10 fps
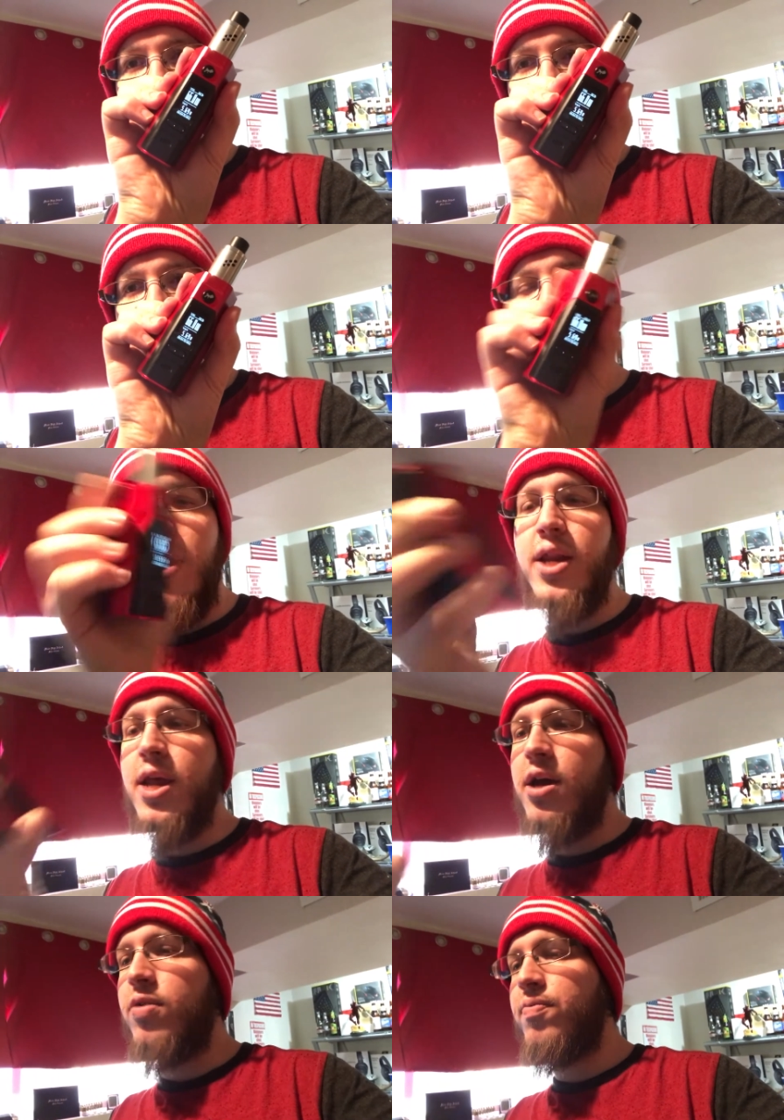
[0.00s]
watts right
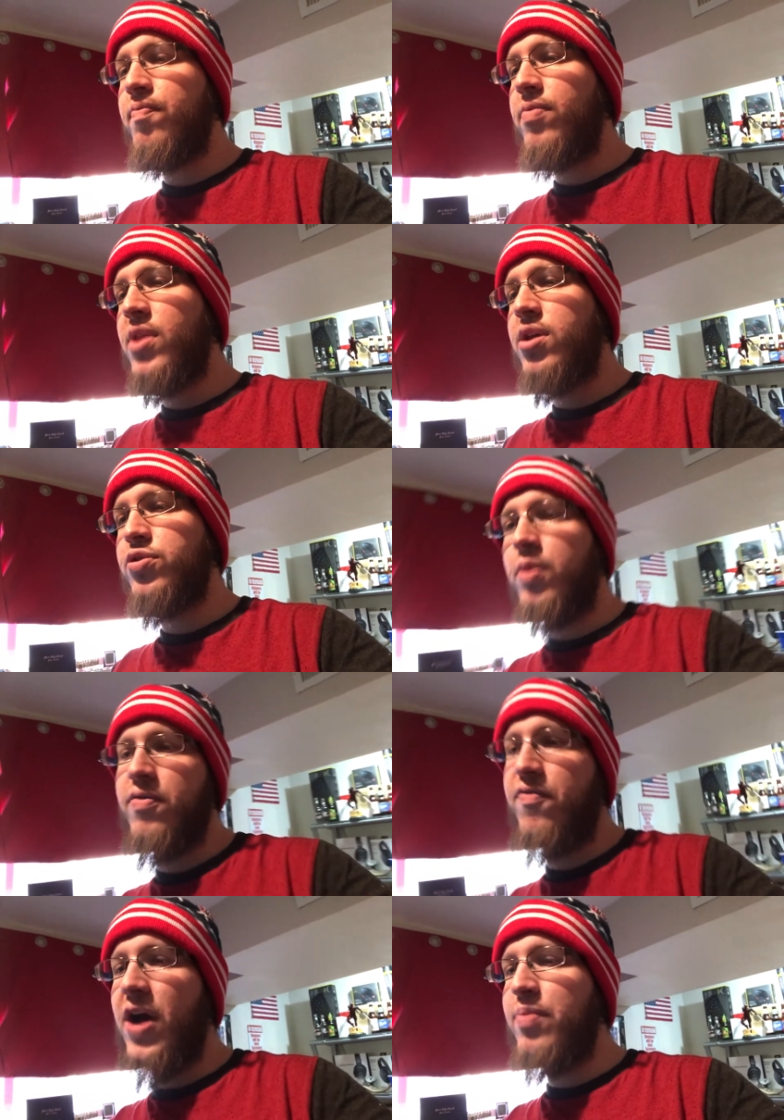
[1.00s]
now, so
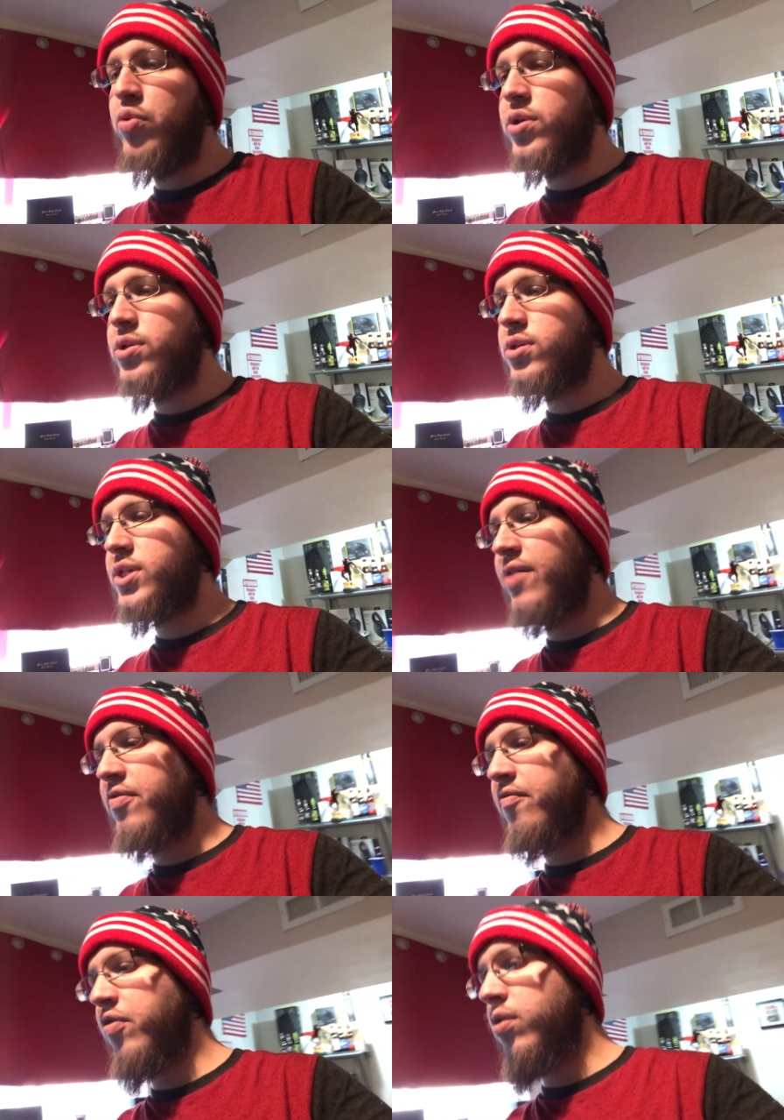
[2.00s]
about
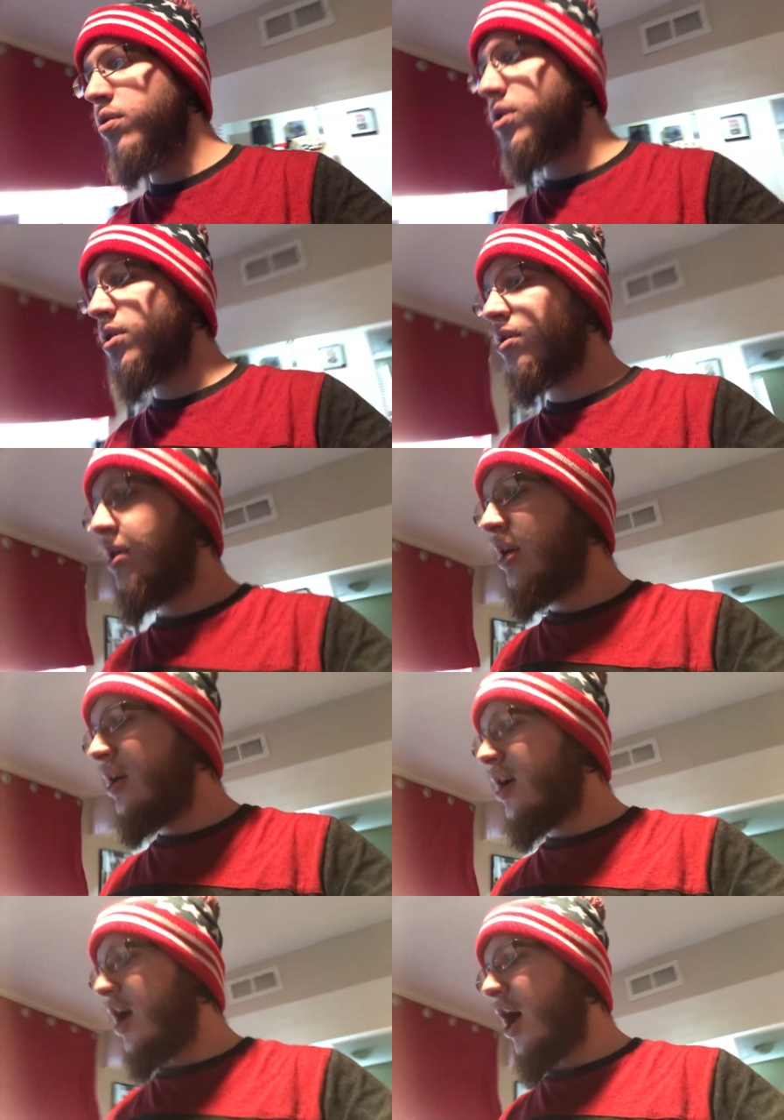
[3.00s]
5.7 volts.
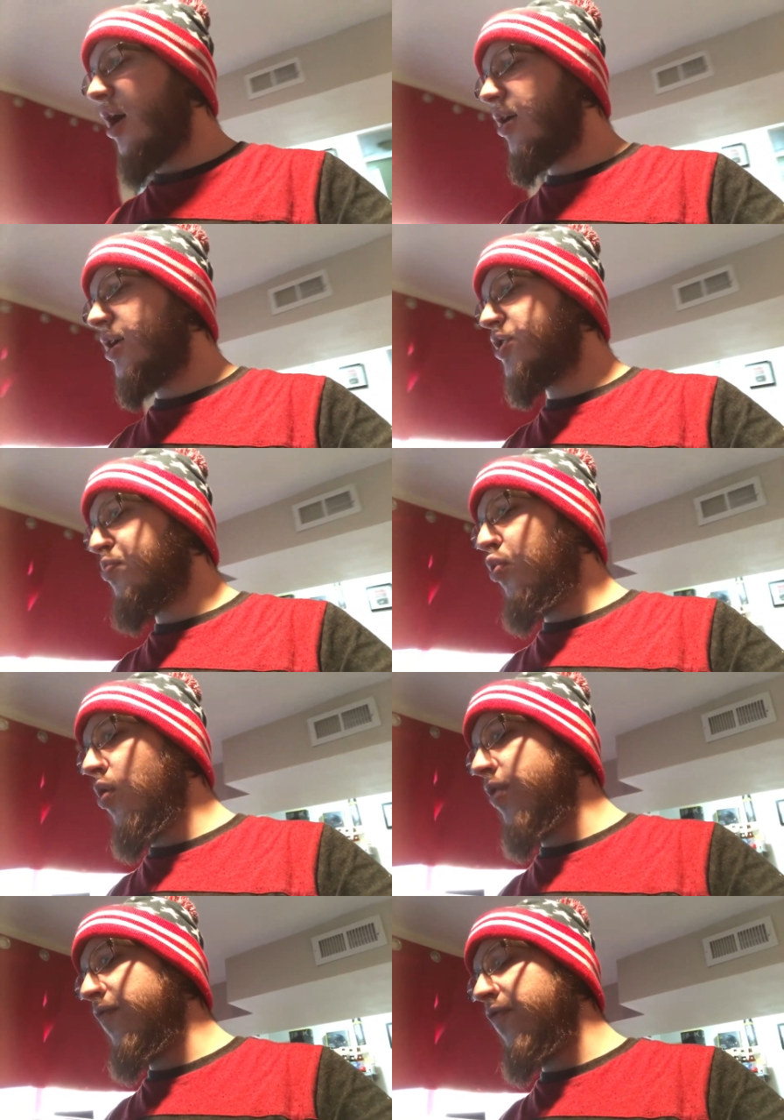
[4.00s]
Uh, it's a
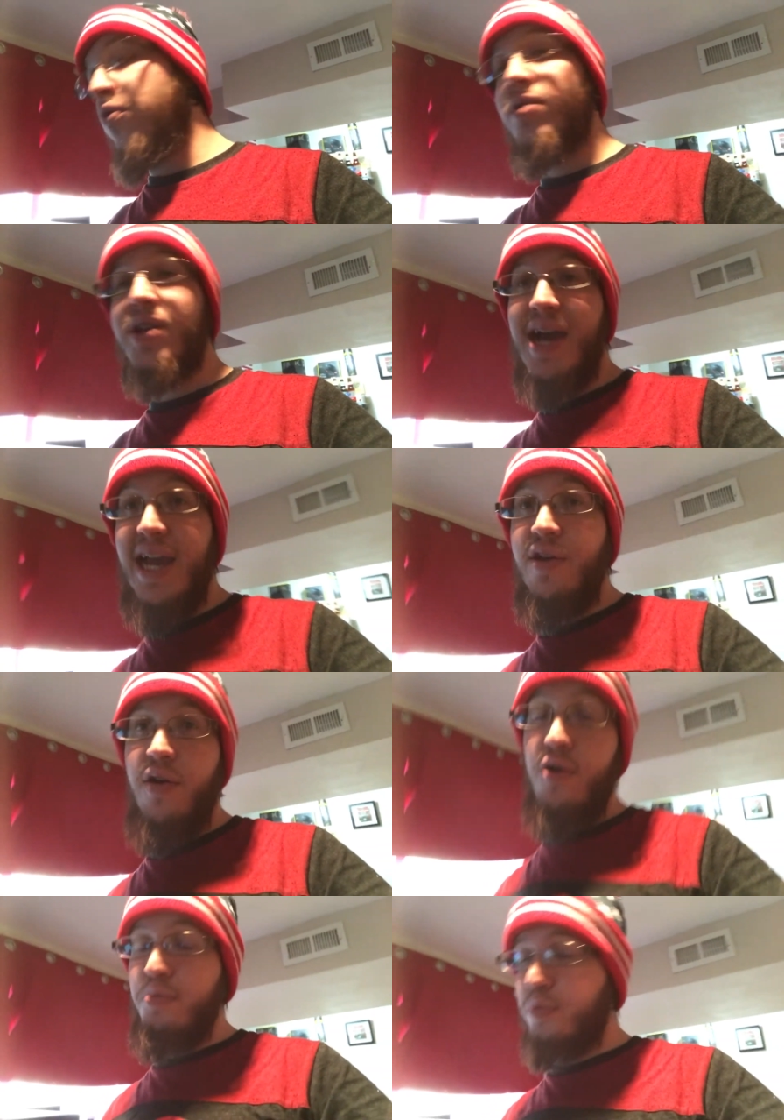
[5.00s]
0.49
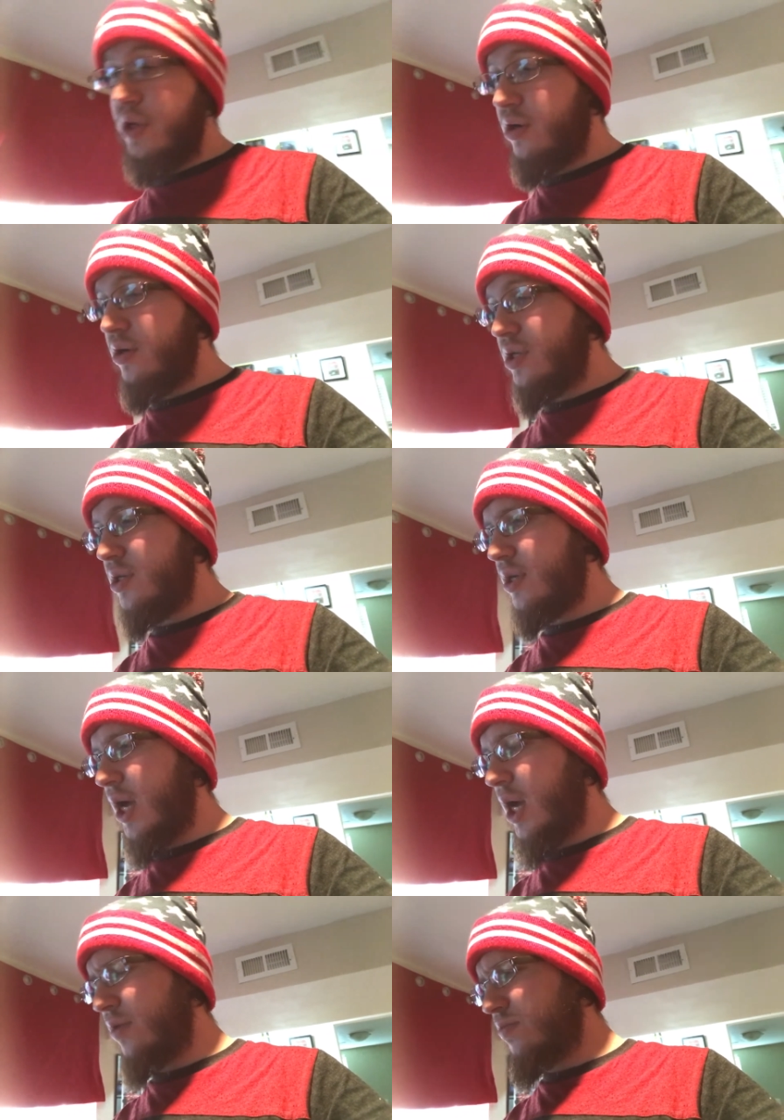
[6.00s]
ohm build,
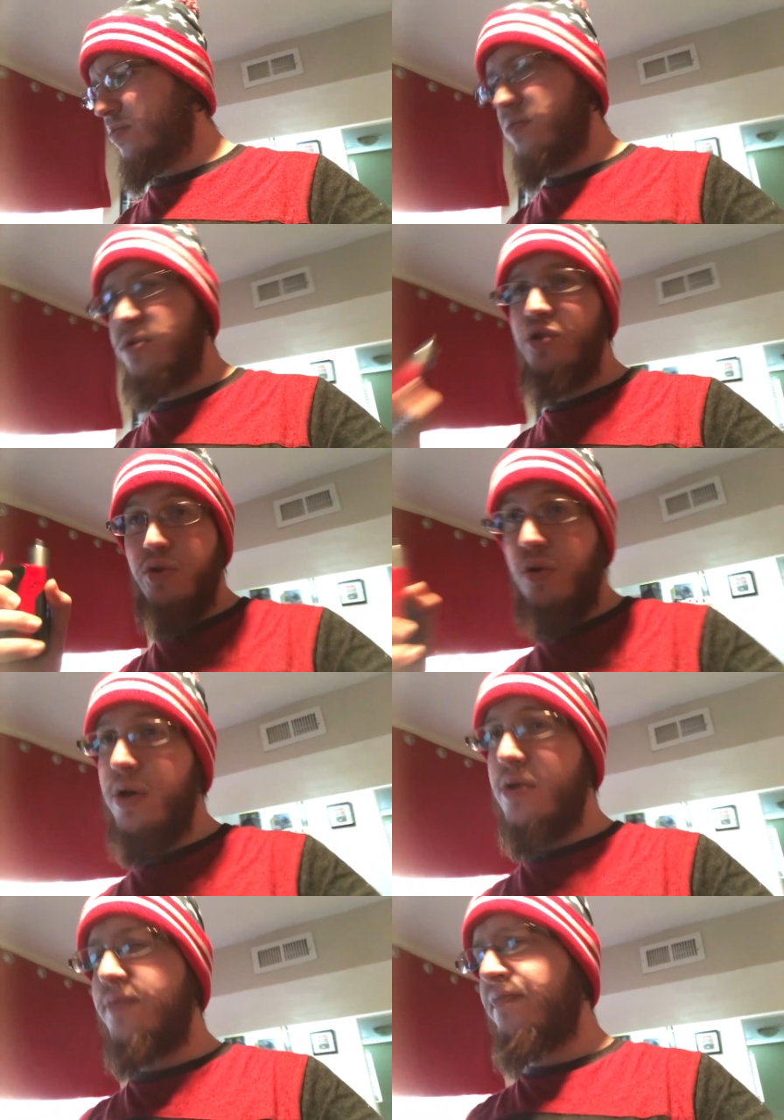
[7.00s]
uh, dual
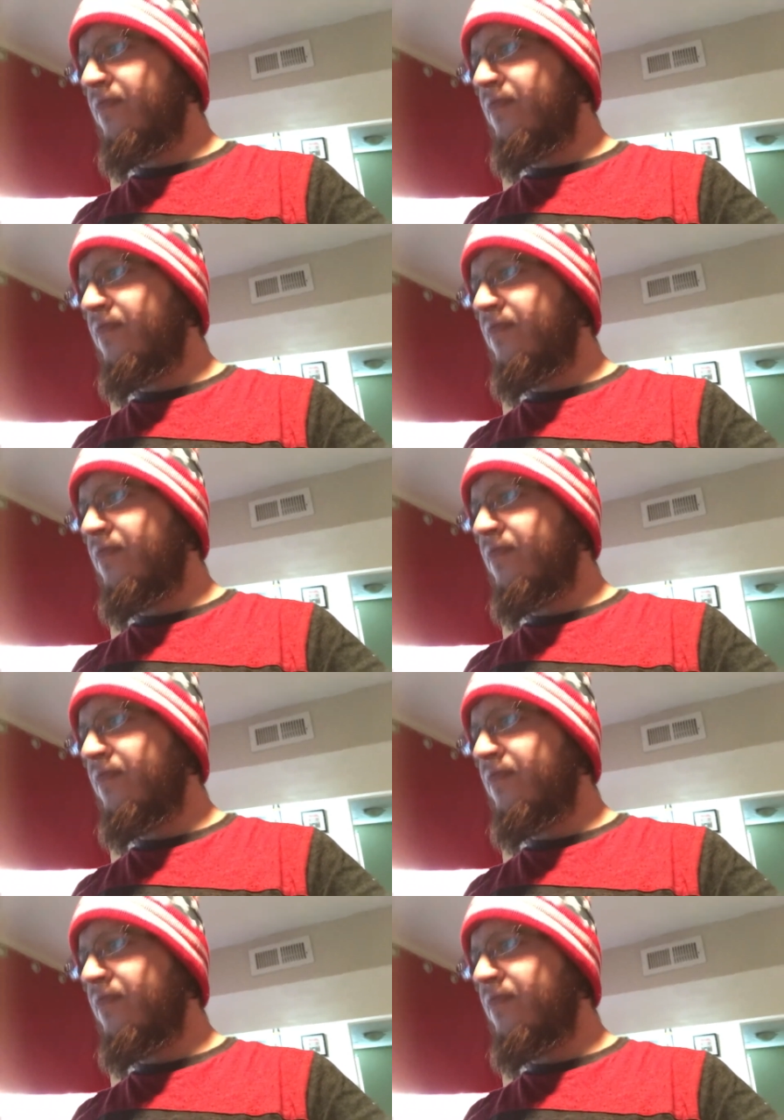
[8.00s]
coil.